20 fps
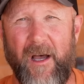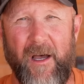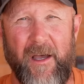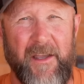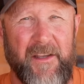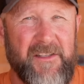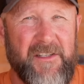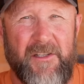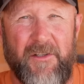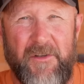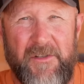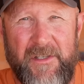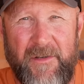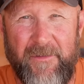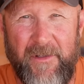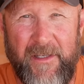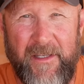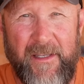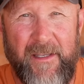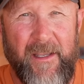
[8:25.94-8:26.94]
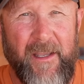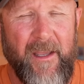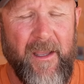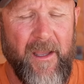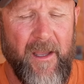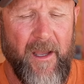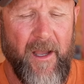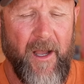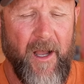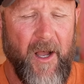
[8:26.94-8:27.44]
exclusively.
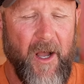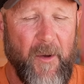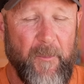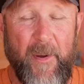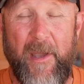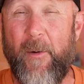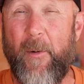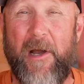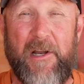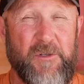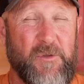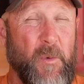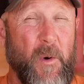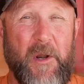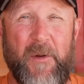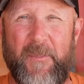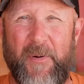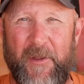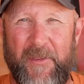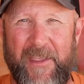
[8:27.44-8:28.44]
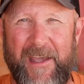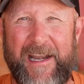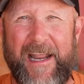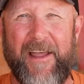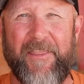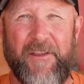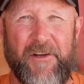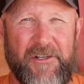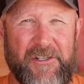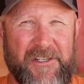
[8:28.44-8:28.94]
But anyway, I just want to put that
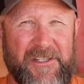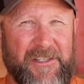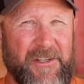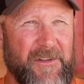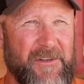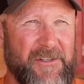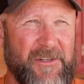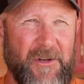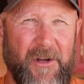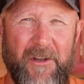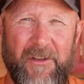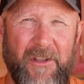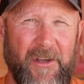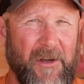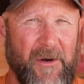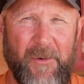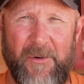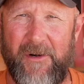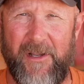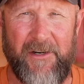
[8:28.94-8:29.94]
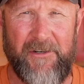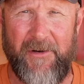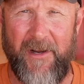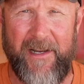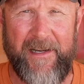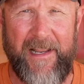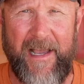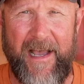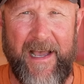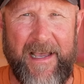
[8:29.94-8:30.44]
out there just so that you all know we're not
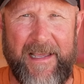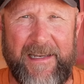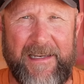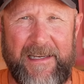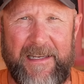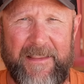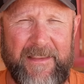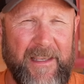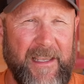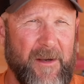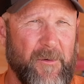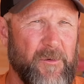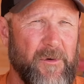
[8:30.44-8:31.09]
trying to hide anything.